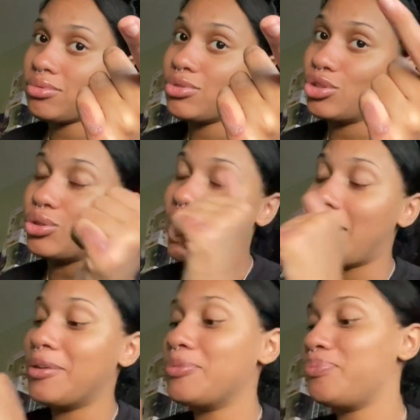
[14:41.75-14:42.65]
do that.
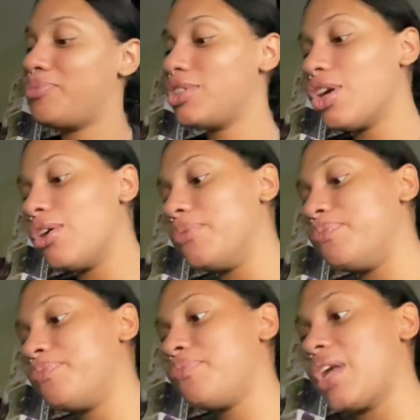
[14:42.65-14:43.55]
So
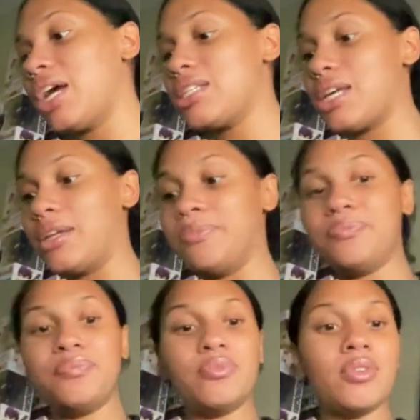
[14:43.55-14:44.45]
like I said,
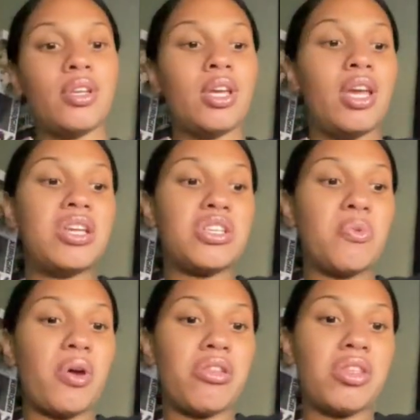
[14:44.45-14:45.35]
is it
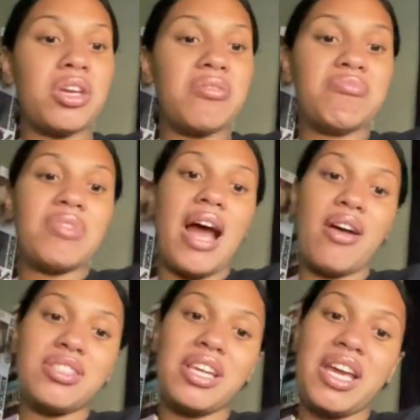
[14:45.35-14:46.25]
worth it? I'll
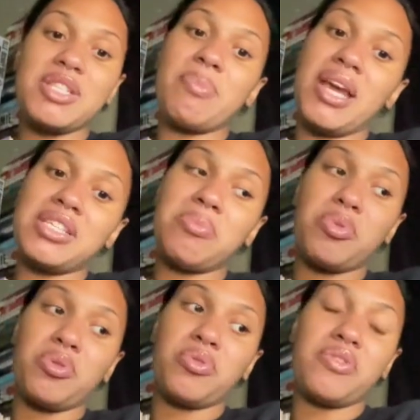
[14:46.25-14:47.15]
say it's Banks
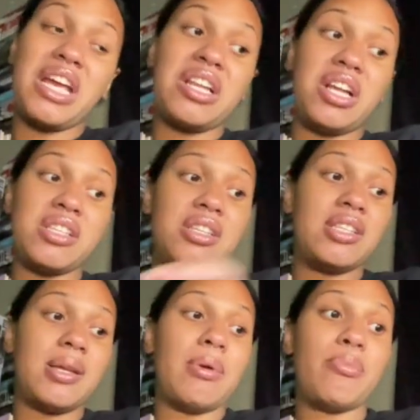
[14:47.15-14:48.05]
approved. It does need
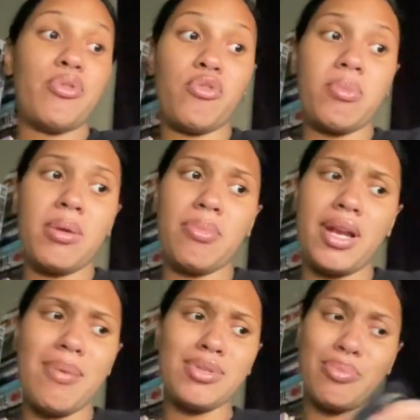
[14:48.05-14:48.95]
some improvement, but
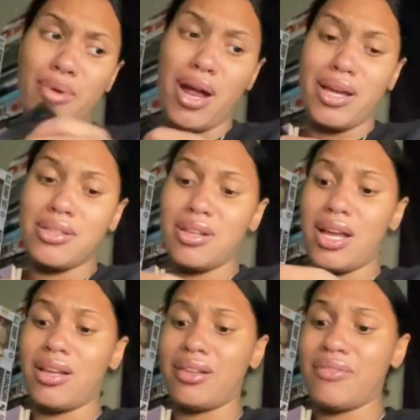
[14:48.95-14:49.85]
I'm surprised.
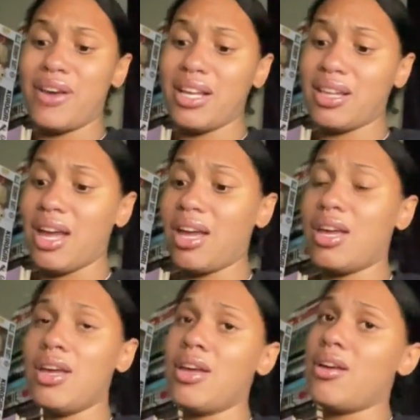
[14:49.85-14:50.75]
Like the fact that
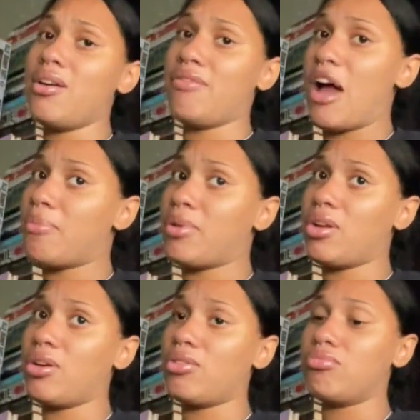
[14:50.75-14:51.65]
Five
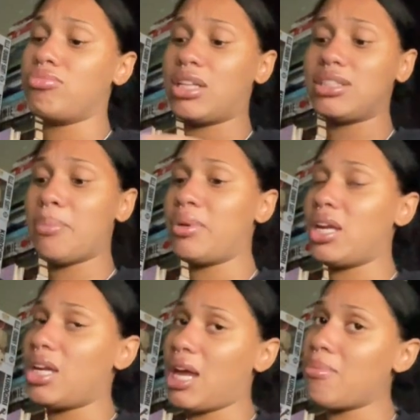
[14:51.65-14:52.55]
Below, they stepping their
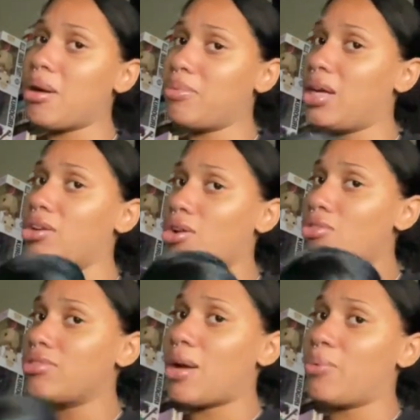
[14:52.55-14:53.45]
game up. They know
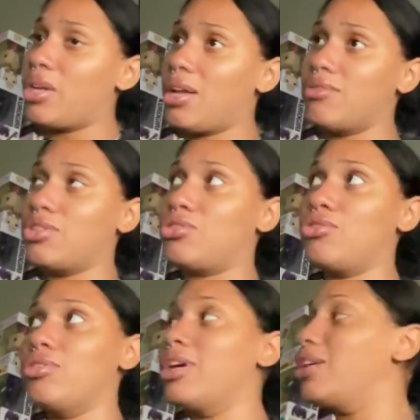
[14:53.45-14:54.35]
that we love the
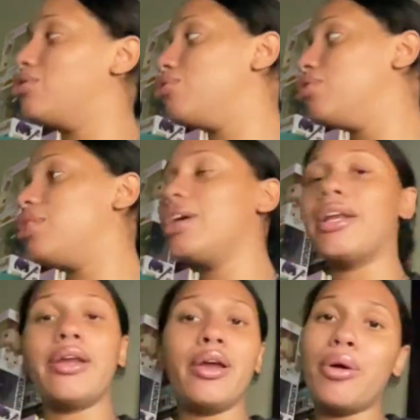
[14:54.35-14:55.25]
store, and sooner or later it
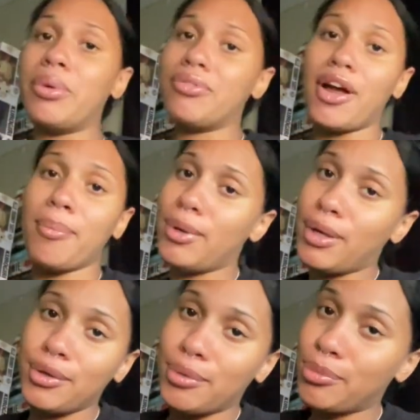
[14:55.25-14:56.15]
ain't gonna be Five Below
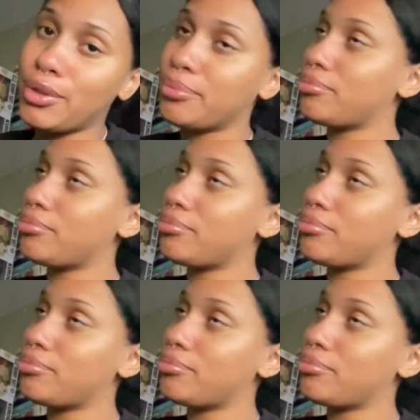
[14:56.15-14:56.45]
no more.